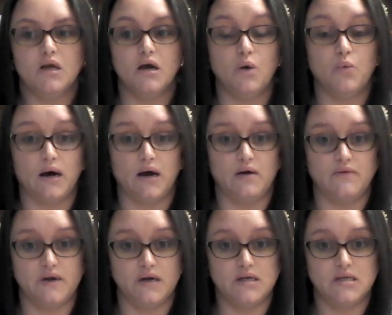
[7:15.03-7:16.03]
aware
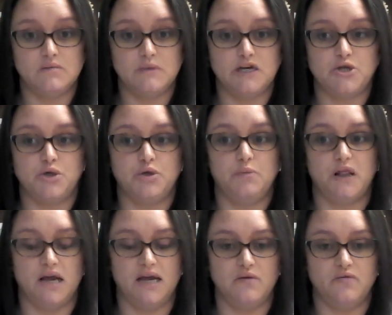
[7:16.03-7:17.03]
of this. Make sure you
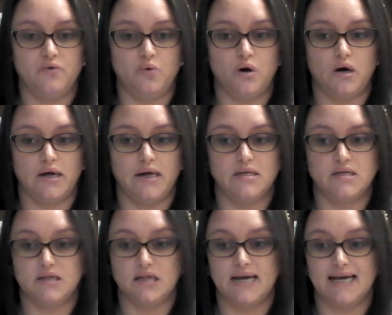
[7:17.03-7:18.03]
plan for it.
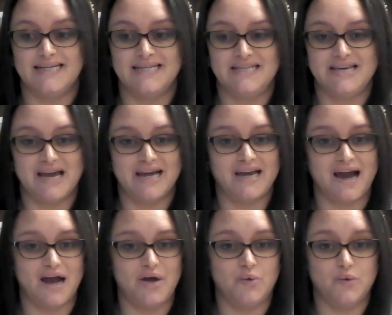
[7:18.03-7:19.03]
Like I said,
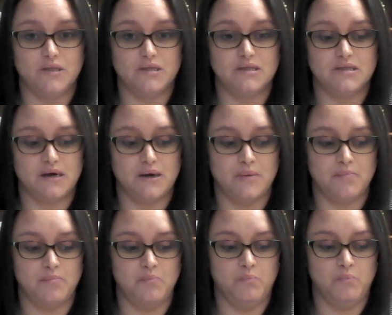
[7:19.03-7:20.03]
I was
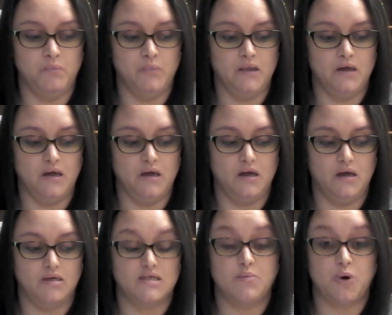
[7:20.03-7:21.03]

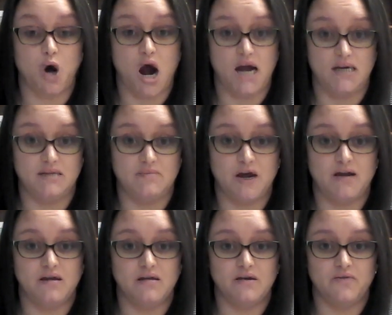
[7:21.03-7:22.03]
surprised by
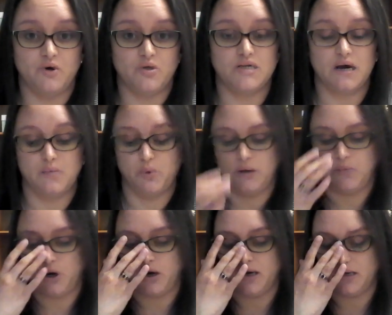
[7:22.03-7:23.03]
it the first time we
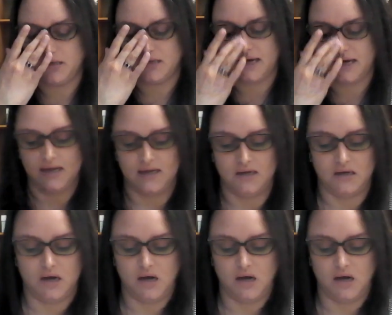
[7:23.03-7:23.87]
bought, and